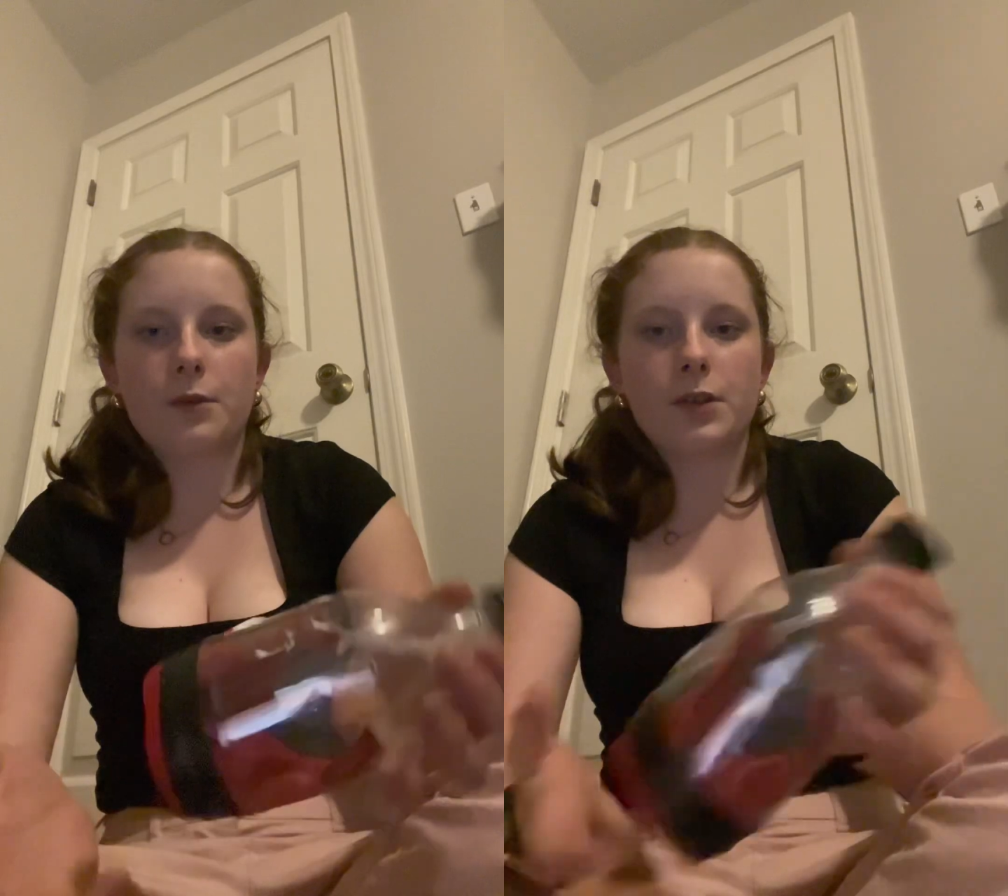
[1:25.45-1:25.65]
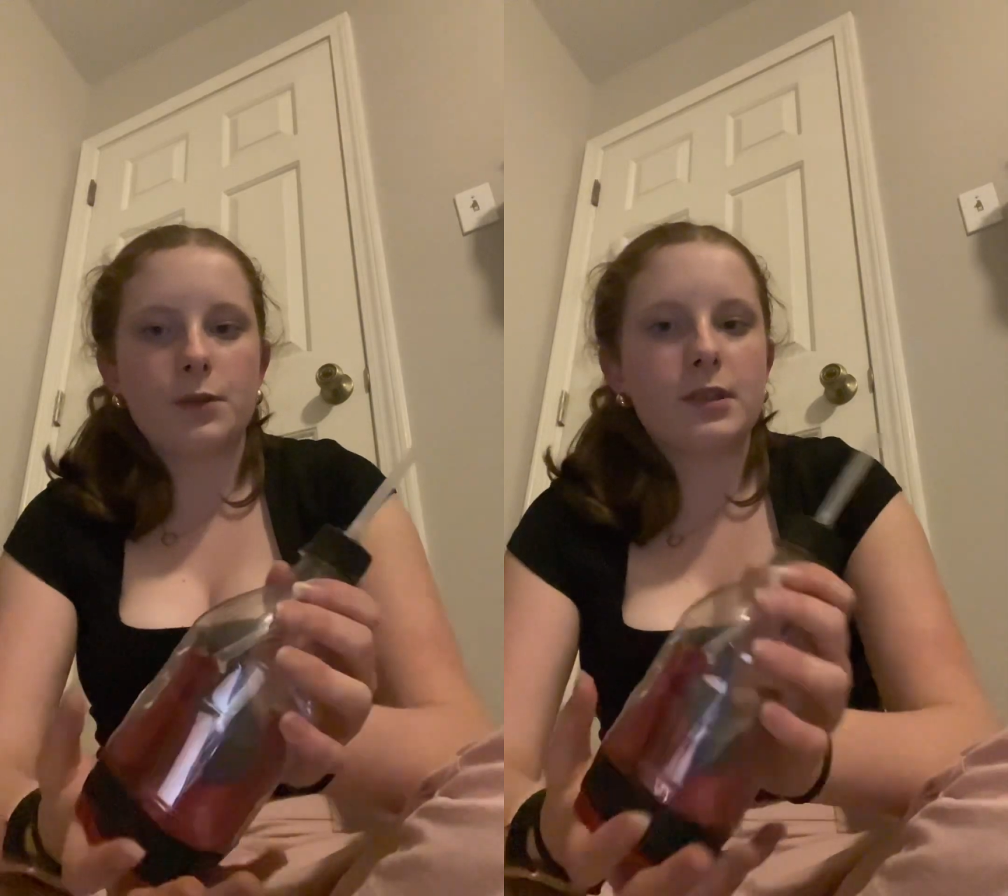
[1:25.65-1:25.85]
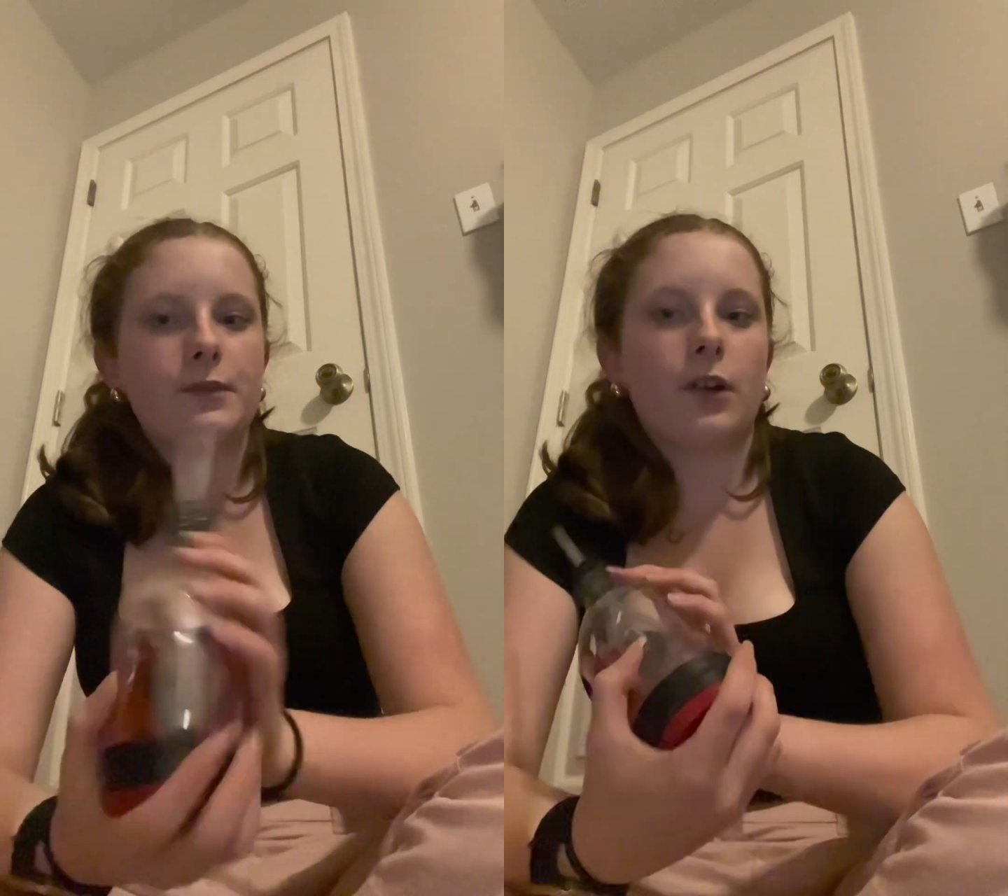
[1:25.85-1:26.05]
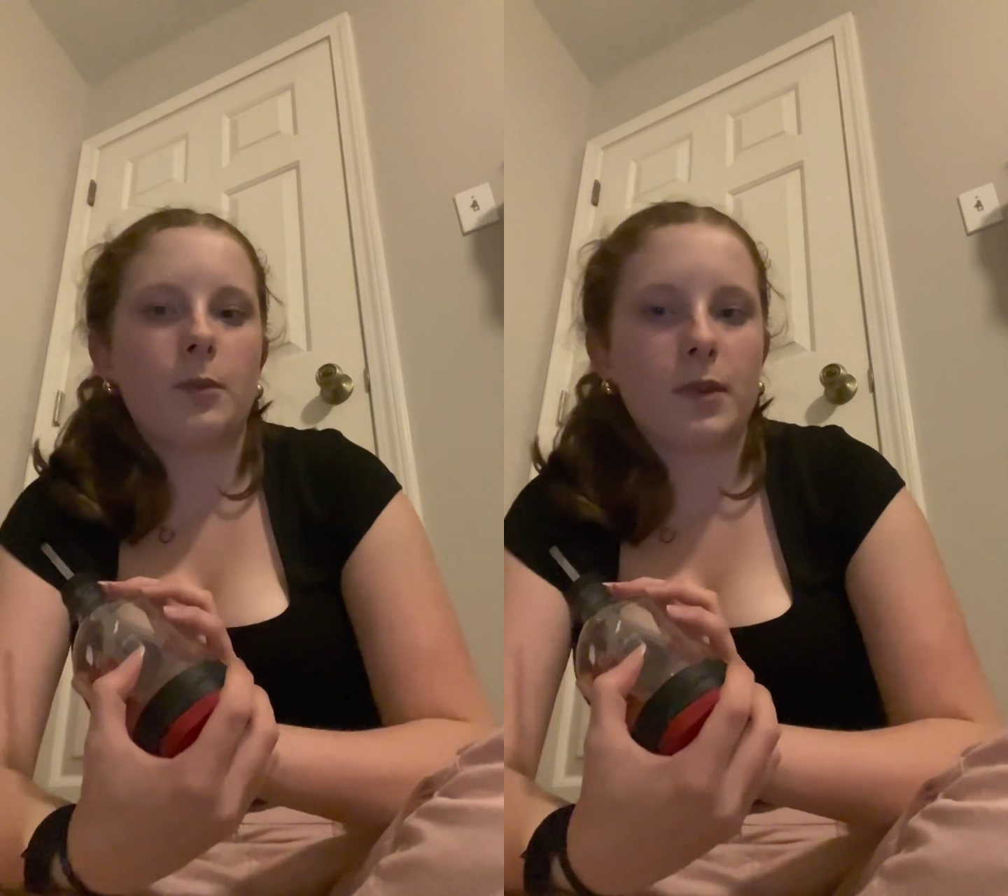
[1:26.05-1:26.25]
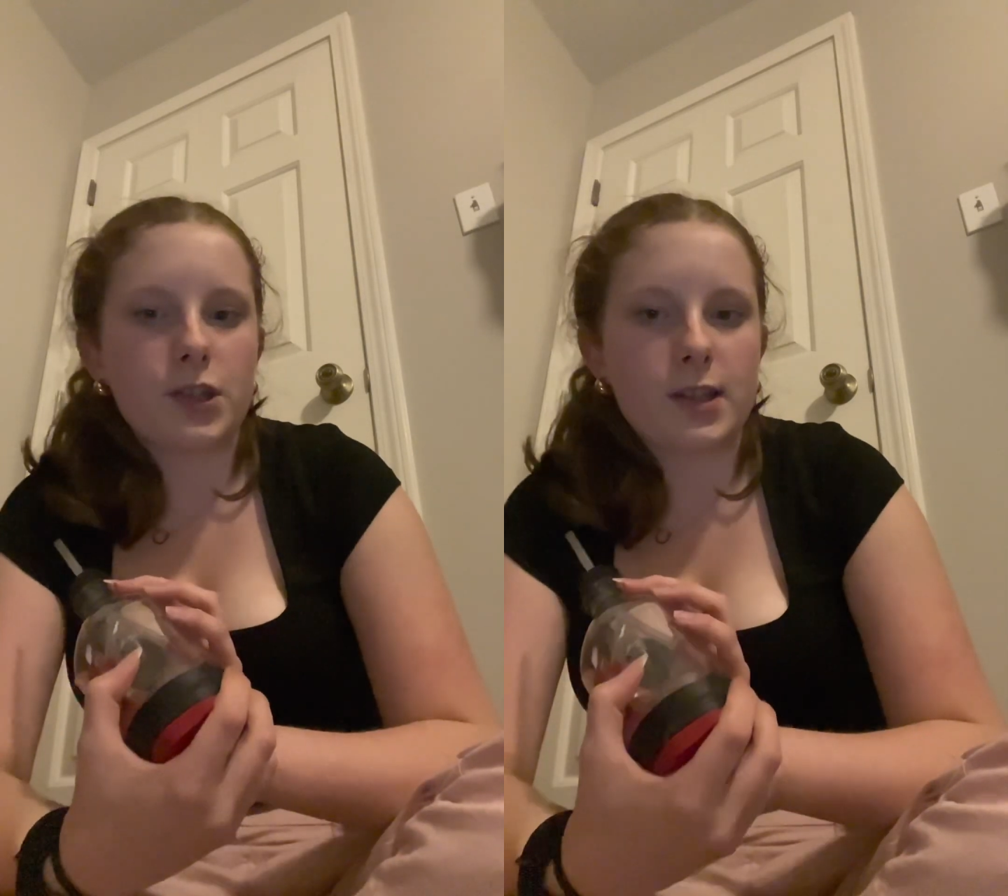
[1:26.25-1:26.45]
reduces volume
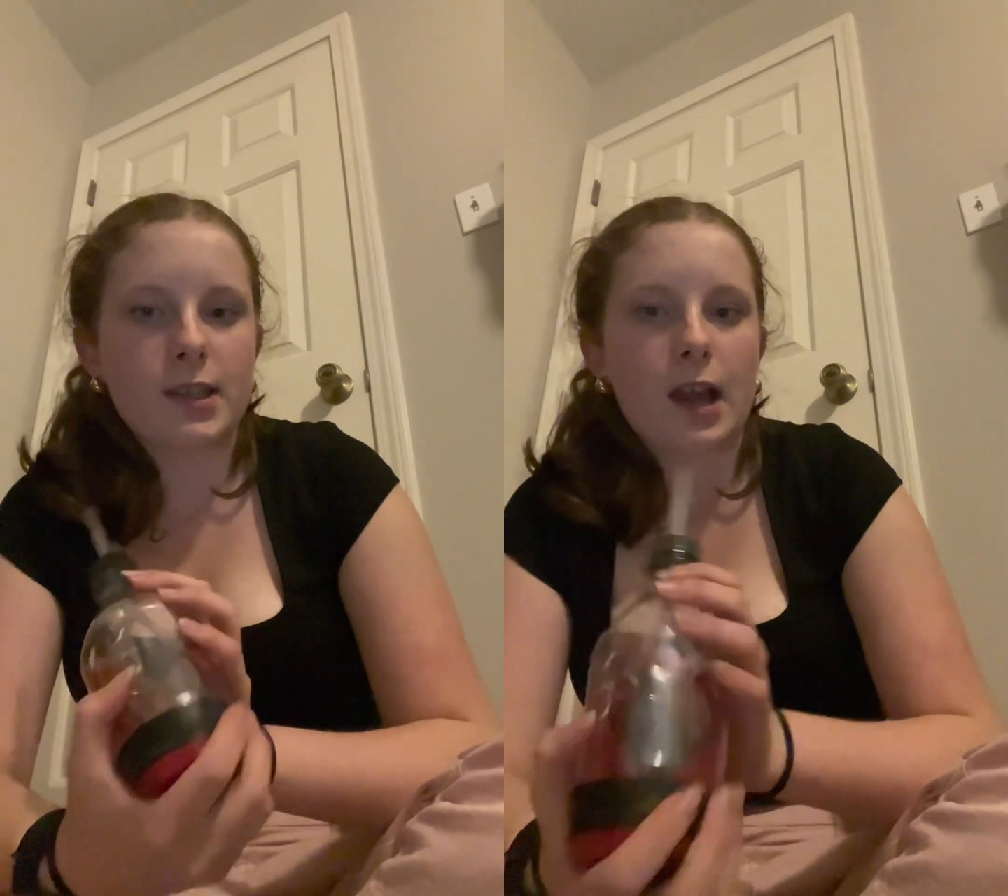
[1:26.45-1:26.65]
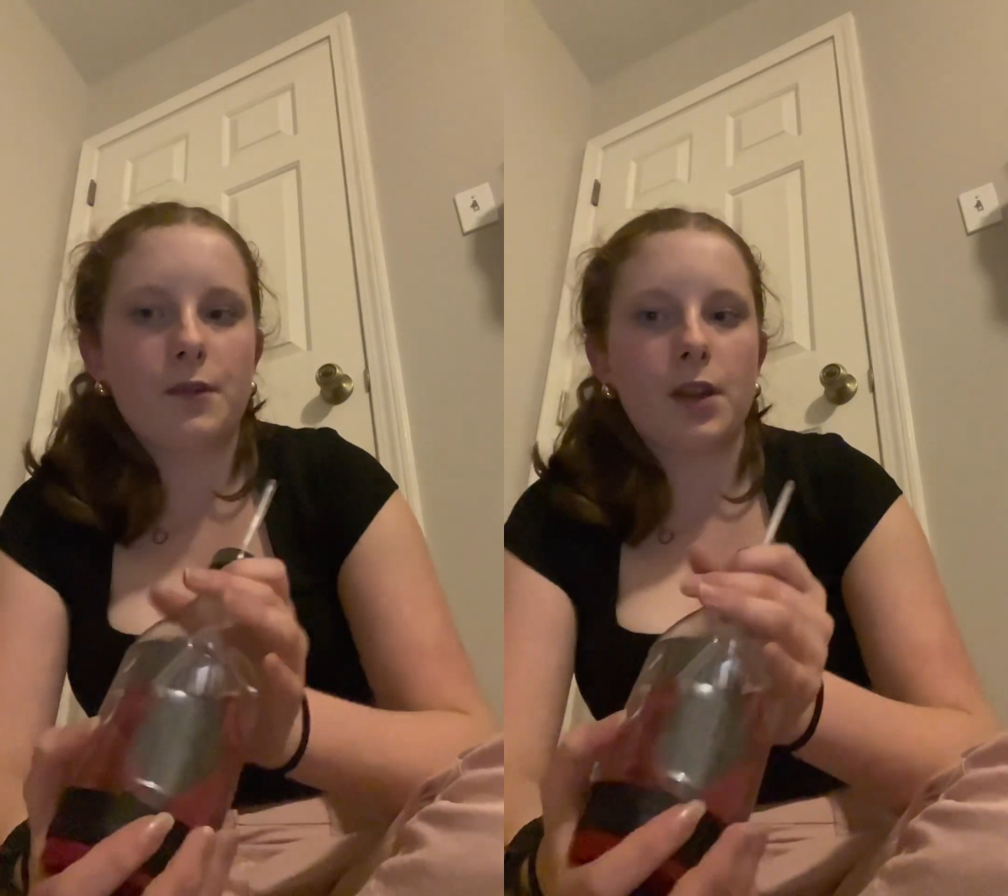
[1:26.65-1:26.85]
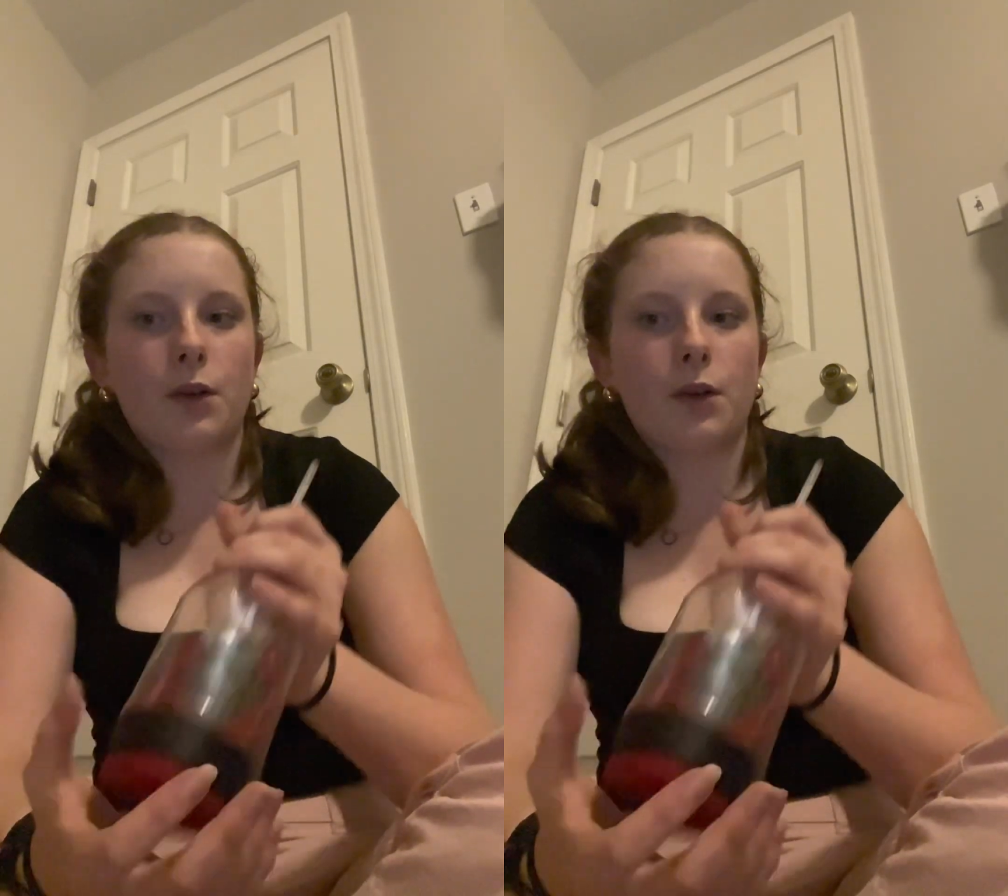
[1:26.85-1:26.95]
in the chest cavity,